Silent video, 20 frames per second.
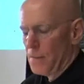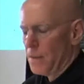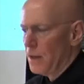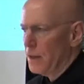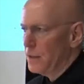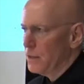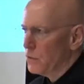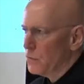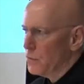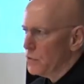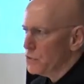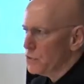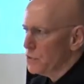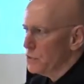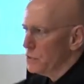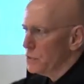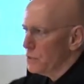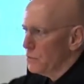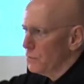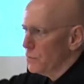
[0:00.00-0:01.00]
And the
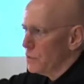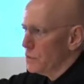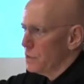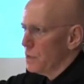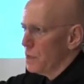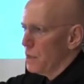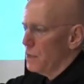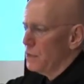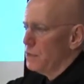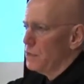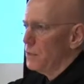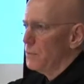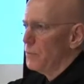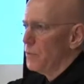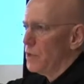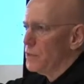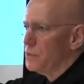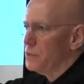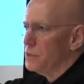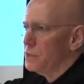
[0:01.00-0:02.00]
Christians have retained their
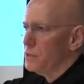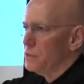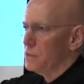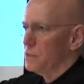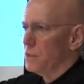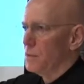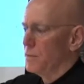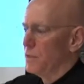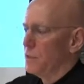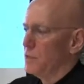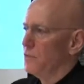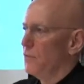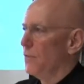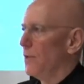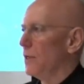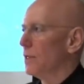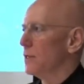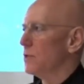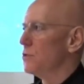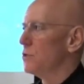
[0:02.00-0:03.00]
presence in some of these
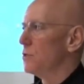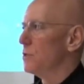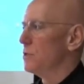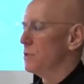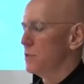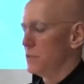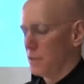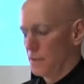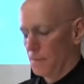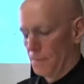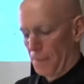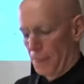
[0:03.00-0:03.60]
villages.